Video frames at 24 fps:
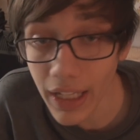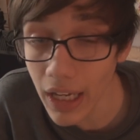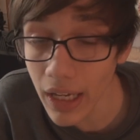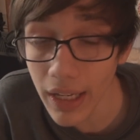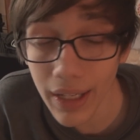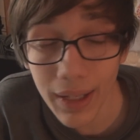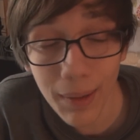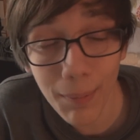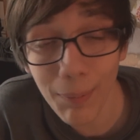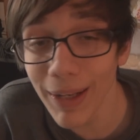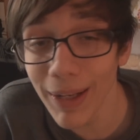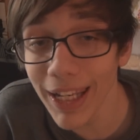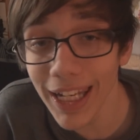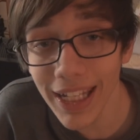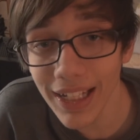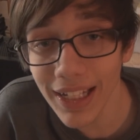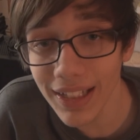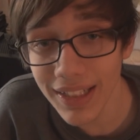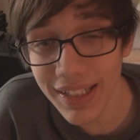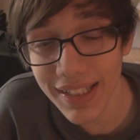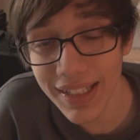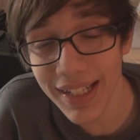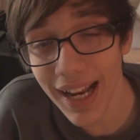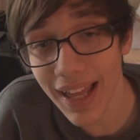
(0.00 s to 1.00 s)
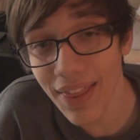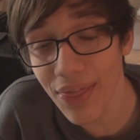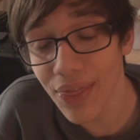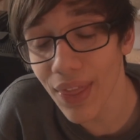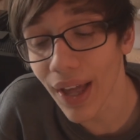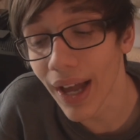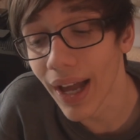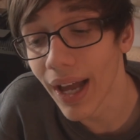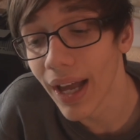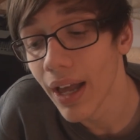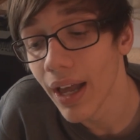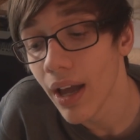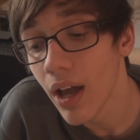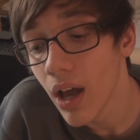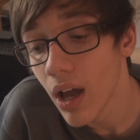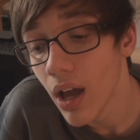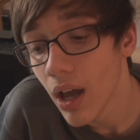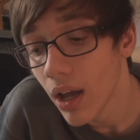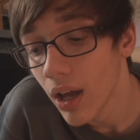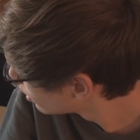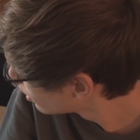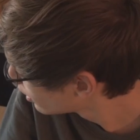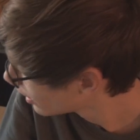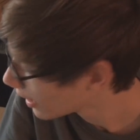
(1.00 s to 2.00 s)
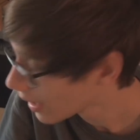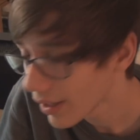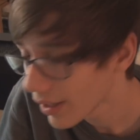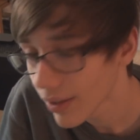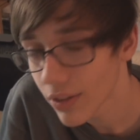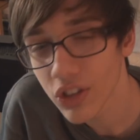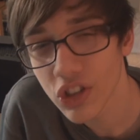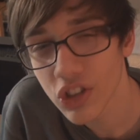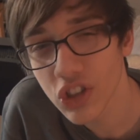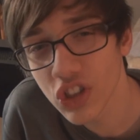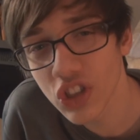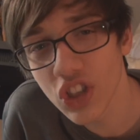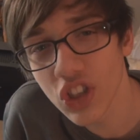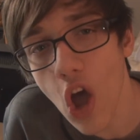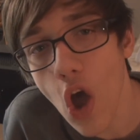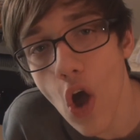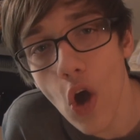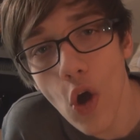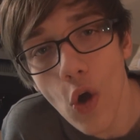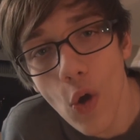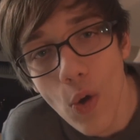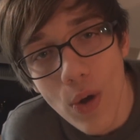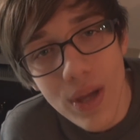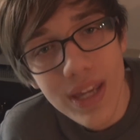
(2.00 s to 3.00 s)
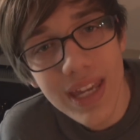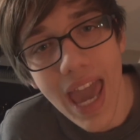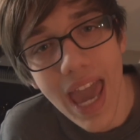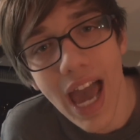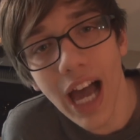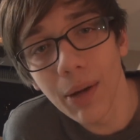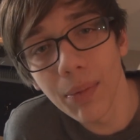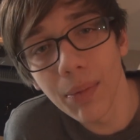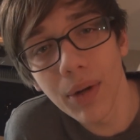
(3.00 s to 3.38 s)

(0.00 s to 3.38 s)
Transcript: can completely understand that. So yeah,